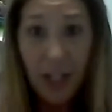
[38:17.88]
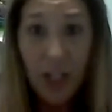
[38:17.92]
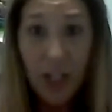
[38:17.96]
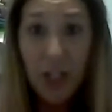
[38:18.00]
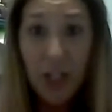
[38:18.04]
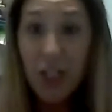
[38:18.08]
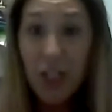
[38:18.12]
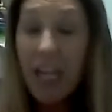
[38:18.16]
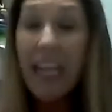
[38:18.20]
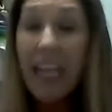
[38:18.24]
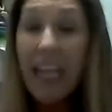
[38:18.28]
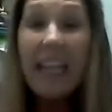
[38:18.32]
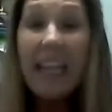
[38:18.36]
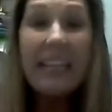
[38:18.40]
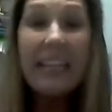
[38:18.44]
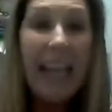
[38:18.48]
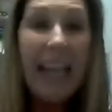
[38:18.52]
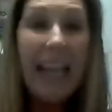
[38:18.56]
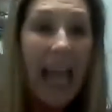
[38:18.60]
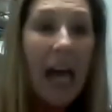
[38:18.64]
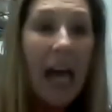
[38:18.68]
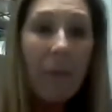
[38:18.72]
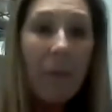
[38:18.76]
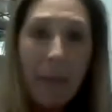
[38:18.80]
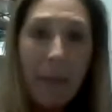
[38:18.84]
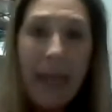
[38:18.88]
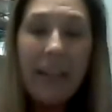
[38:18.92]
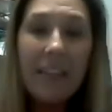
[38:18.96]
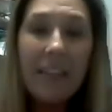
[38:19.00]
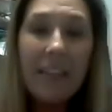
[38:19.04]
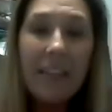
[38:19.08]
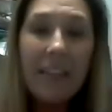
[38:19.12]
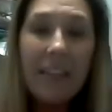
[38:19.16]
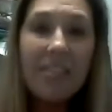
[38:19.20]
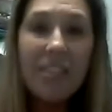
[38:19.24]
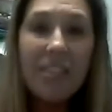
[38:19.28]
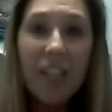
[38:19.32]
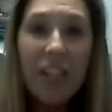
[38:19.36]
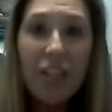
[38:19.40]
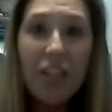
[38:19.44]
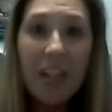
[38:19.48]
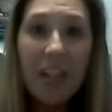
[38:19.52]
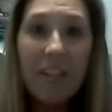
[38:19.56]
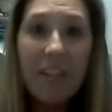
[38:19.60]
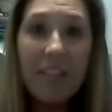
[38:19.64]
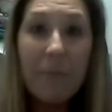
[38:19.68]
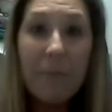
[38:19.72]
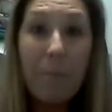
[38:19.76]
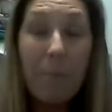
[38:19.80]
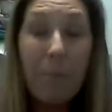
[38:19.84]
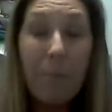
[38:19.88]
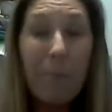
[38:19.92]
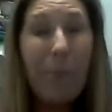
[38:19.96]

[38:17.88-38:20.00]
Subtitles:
She can now make decisions